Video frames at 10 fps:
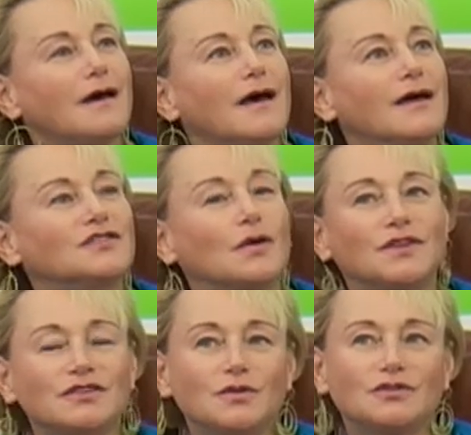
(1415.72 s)
So
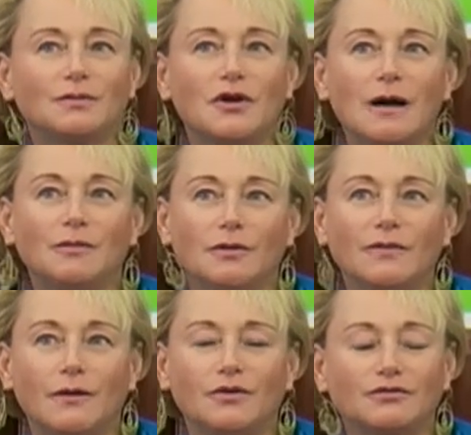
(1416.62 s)
this was a problem
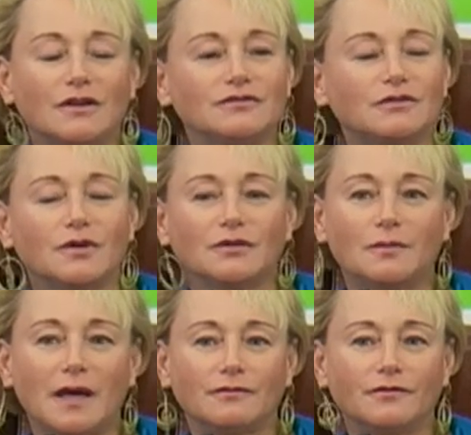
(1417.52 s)
that was wrestled with
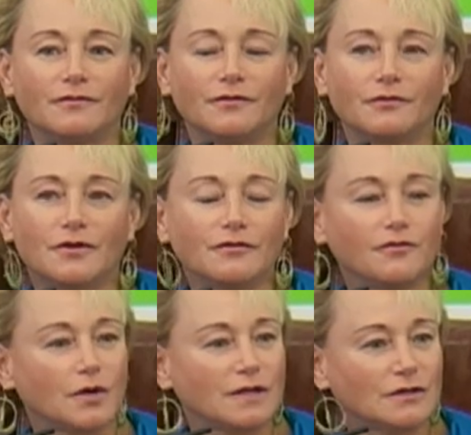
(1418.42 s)
about 3 or
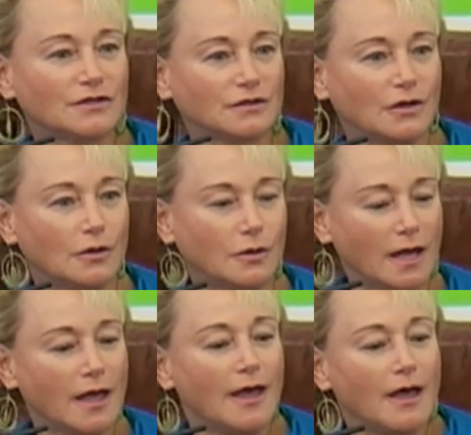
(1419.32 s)
4 years ago
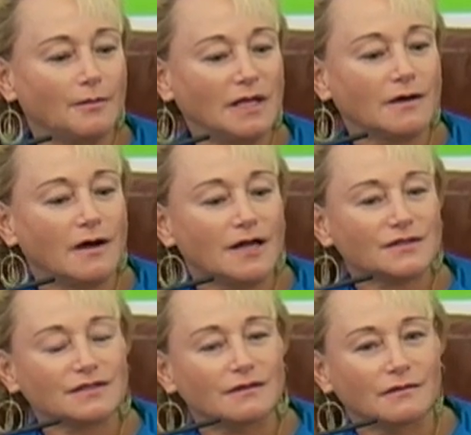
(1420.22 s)

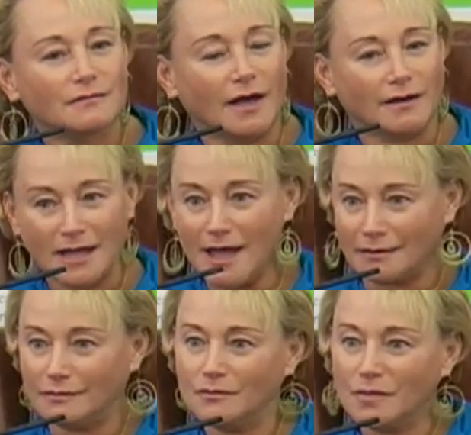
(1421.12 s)
because,
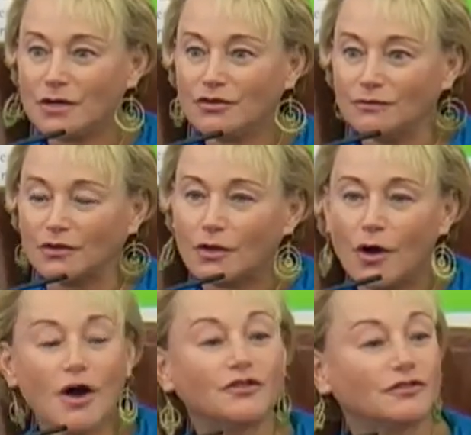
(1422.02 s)
again, because of the
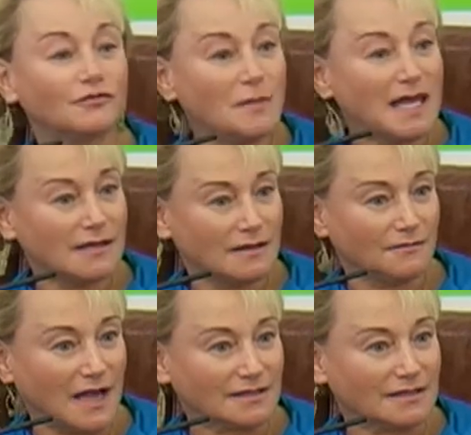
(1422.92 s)
cost of making a
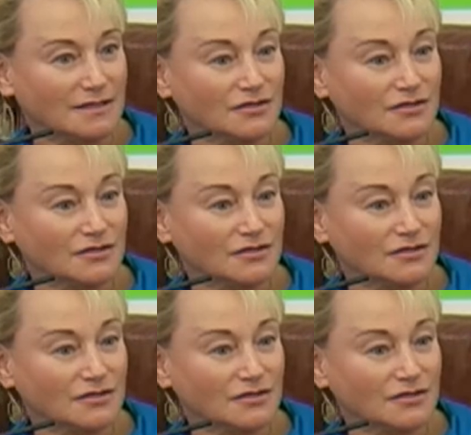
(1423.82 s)
vaccine.